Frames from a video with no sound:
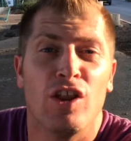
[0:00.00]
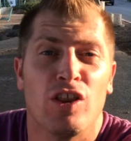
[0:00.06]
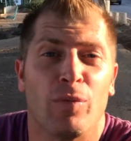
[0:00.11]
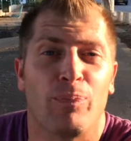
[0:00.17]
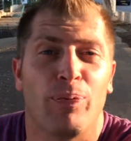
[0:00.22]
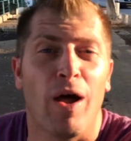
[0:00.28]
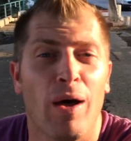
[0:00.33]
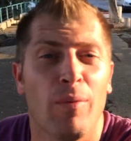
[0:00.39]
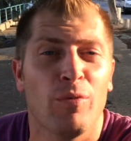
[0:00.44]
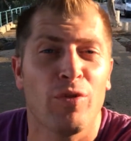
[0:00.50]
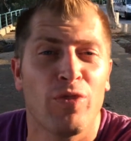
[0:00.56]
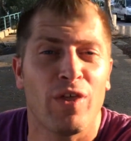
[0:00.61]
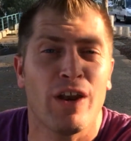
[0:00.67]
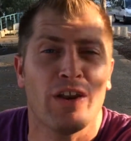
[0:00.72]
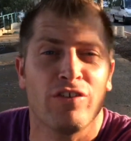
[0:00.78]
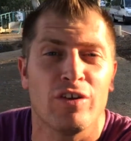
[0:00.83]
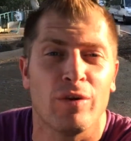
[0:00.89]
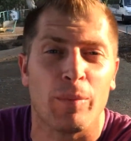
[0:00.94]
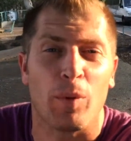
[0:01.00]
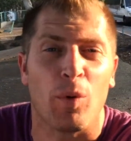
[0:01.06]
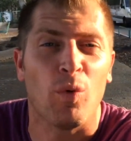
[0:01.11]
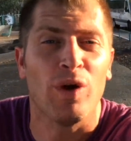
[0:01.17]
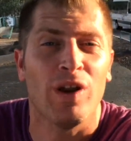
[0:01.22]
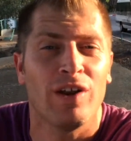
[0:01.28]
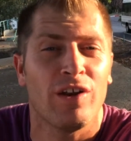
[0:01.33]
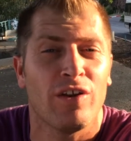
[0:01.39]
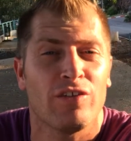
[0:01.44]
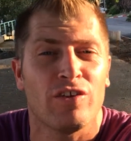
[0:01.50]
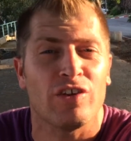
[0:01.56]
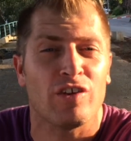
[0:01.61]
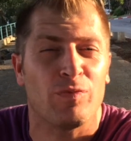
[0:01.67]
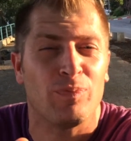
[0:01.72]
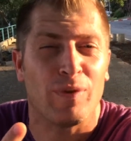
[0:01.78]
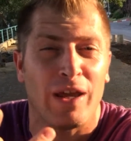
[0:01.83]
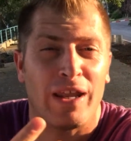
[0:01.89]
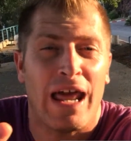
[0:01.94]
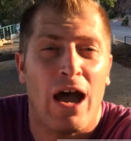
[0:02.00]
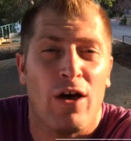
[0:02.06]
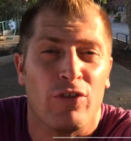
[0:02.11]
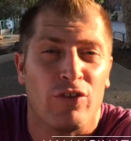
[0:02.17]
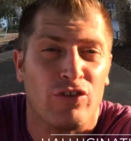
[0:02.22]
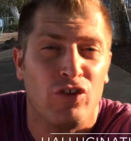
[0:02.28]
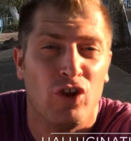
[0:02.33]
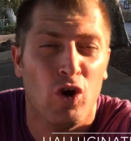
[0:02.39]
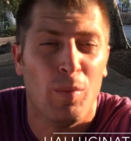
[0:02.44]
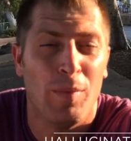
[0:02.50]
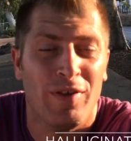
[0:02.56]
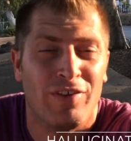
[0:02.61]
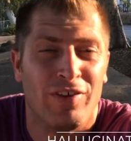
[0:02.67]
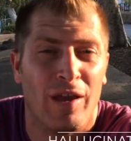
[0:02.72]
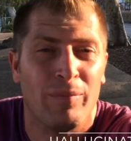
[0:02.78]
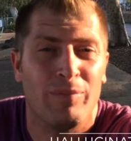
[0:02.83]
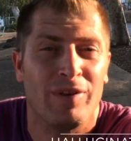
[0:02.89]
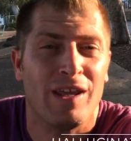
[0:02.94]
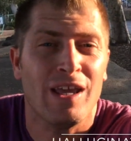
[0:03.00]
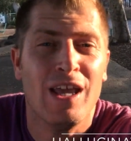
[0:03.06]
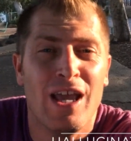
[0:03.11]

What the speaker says: The problem with that is, number one, it doesn't explain how the tomb is empty.